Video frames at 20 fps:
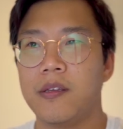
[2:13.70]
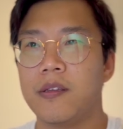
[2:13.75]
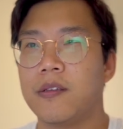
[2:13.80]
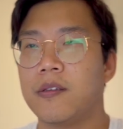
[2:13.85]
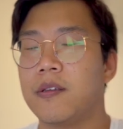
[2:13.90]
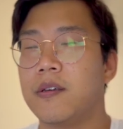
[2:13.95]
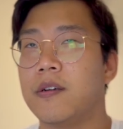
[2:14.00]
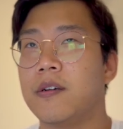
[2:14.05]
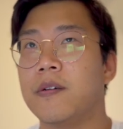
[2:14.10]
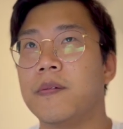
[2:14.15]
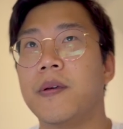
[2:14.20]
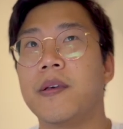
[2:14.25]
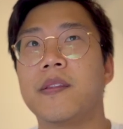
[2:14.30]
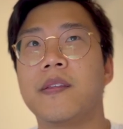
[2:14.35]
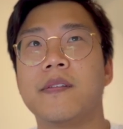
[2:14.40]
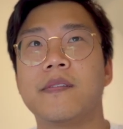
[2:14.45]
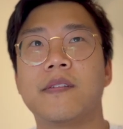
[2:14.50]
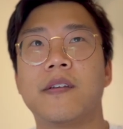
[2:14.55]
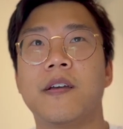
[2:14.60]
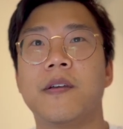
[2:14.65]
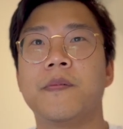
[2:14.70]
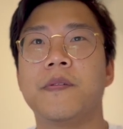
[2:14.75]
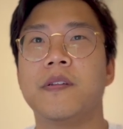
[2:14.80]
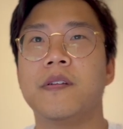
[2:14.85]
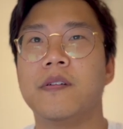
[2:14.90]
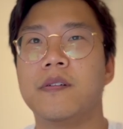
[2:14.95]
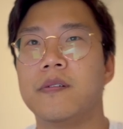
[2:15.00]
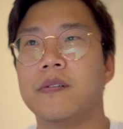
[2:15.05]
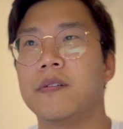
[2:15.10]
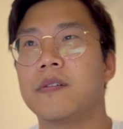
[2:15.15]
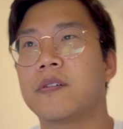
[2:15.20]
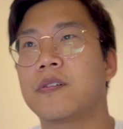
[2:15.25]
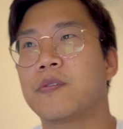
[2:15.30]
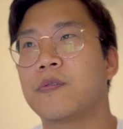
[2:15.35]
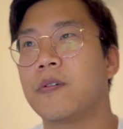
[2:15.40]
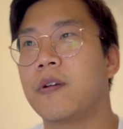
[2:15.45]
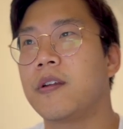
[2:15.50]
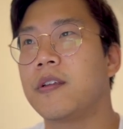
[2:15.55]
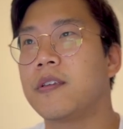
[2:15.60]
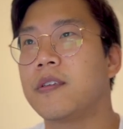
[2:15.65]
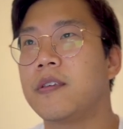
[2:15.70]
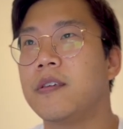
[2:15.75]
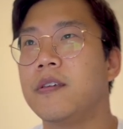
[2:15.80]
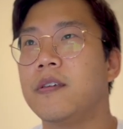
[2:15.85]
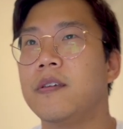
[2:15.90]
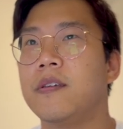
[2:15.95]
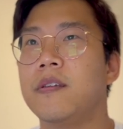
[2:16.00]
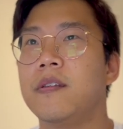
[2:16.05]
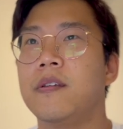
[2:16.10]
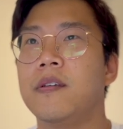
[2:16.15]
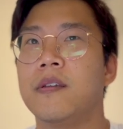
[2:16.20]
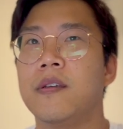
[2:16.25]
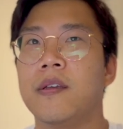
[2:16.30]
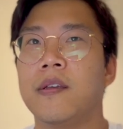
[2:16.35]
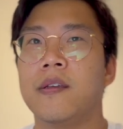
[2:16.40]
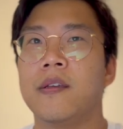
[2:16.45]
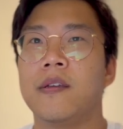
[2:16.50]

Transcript: at that time, Karate Kid.